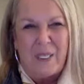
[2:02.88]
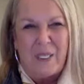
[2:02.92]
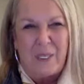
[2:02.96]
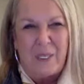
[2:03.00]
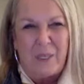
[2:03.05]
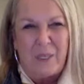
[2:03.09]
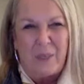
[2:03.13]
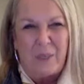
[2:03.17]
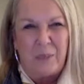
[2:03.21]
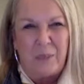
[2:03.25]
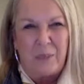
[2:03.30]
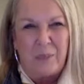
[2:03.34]

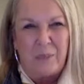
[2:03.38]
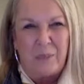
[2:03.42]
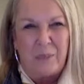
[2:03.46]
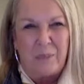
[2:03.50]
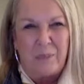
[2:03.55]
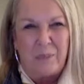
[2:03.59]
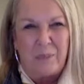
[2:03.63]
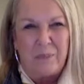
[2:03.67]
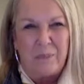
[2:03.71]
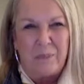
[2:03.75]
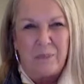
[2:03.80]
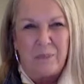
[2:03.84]

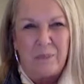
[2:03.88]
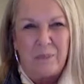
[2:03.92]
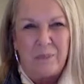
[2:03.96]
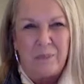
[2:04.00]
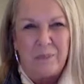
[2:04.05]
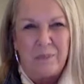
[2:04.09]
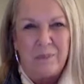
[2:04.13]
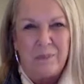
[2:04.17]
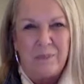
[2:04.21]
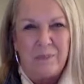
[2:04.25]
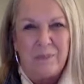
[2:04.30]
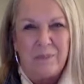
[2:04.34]

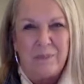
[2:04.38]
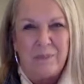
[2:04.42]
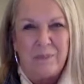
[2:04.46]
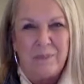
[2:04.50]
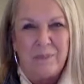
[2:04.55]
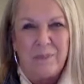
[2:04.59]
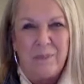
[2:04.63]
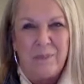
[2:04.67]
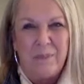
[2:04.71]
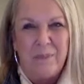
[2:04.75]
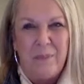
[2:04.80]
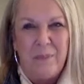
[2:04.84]

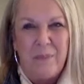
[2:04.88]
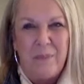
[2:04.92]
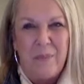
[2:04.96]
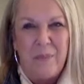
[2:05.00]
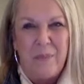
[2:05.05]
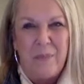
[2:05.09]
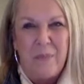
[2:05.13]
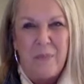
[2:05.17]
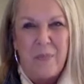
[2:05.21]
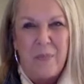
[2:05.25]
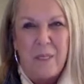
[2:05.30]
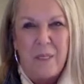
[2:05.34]

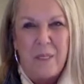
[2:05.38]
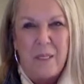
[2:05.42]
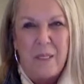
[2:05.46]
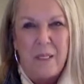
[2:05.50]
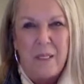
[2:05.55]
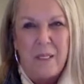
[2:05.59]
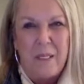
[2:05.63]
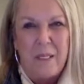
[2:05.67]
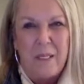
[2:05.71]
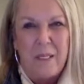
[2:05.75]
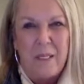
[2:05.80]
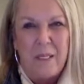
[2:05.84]

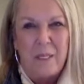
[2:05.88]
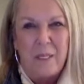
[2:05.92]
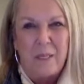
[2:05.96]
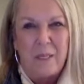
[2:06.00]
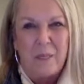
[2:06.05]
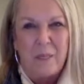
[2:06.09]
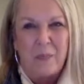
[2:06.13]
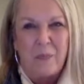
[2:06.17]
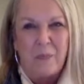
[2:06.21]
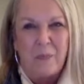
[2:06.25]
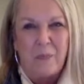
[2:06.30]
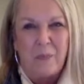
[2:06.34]

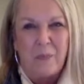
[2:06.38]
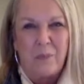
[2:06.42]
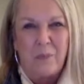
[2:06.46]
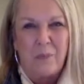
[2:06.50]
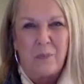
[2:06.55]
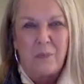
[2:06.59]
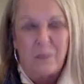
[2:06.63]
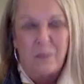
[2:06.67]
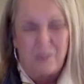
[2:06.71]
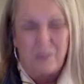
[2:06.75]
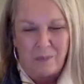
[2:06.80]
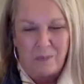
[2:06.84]

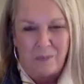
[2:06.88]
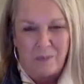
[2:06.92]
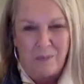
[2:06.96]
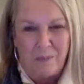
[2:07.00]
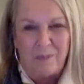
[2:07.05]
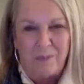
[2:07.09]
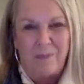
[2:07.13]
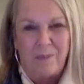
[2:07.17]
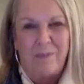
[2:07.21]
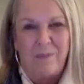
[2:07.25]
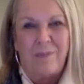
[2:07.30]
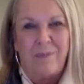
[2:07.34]

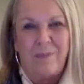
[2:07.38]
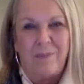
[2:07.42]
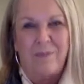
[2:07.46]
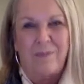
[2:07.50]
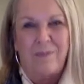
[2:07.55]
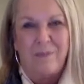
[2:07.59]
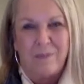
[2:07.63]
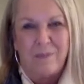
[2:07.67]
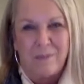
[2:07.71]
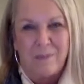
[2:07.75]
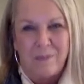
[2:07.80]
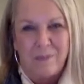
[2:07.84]

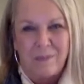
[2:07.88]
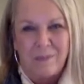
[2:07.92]
The person shown says nothing.